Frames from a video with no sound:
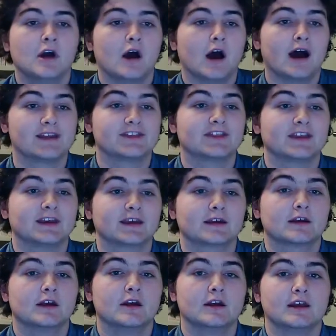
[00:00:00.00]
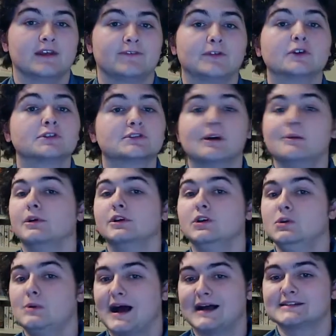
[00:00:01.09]
I think if you're someone
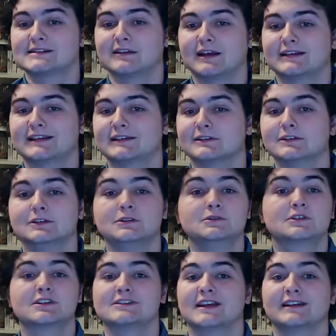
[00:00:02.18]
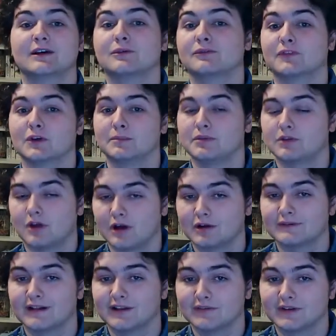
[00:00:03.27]
who hasn't liked interludes because they don't feel plot
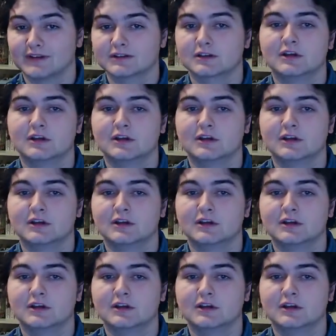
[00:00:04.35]
relevant,